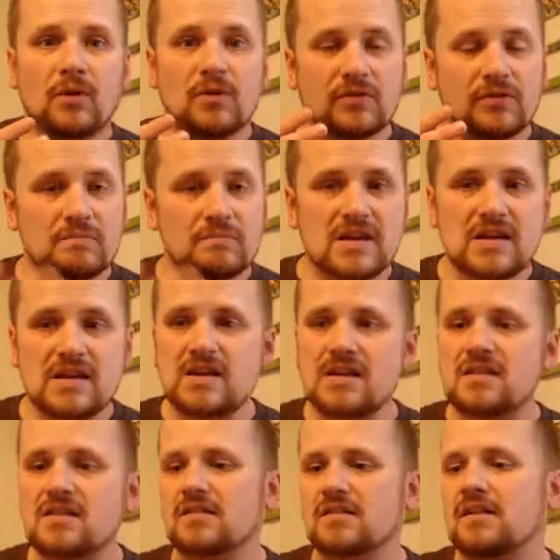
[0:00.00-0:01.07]
Both
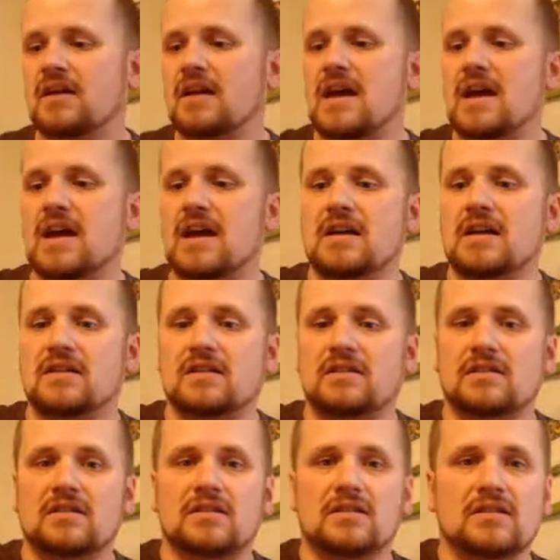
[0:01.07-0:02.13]
me and
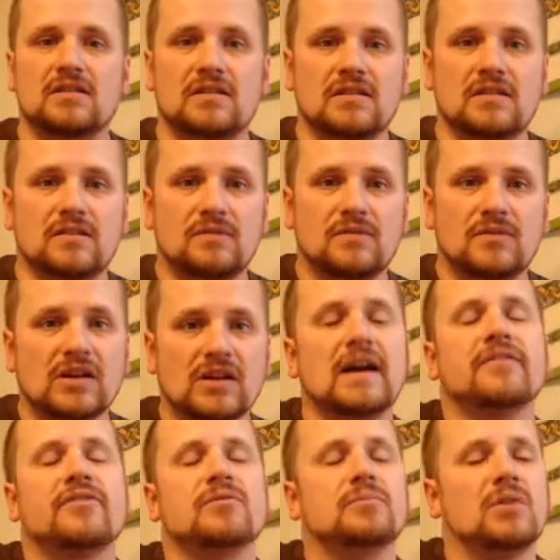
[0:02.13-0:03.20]
the
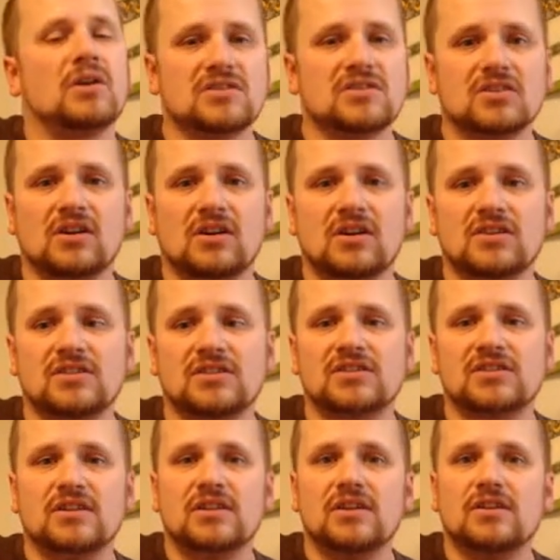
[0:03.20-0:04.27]
guy from Boss
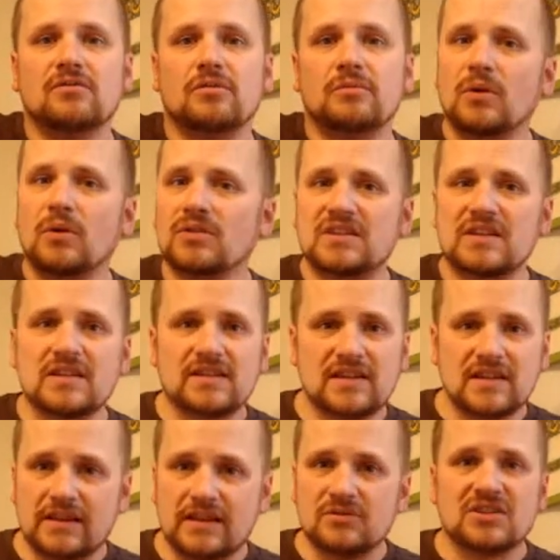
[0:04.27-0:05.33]
Cigars both didn't
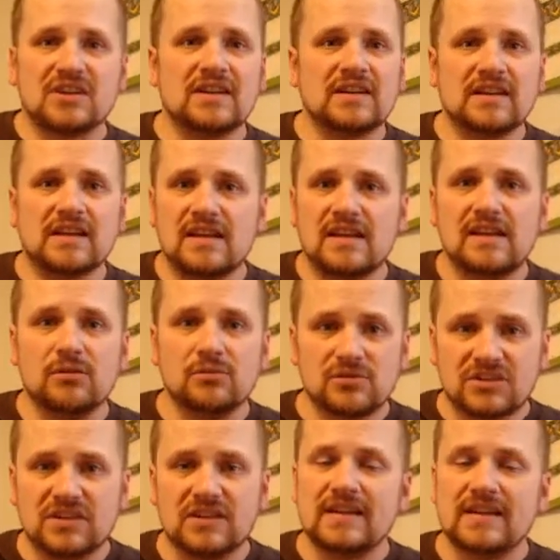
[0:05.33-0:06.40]
think it
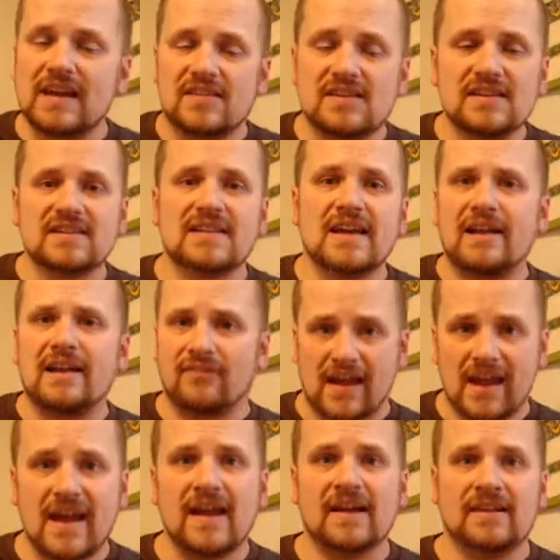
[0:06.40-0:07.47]
was gonna get this out of
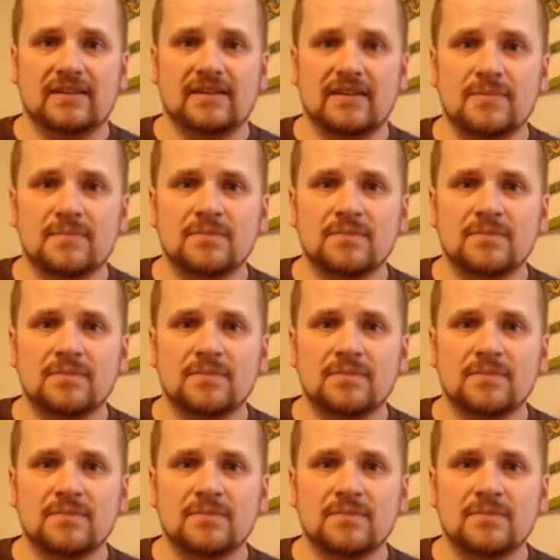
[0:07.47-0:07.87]
hand.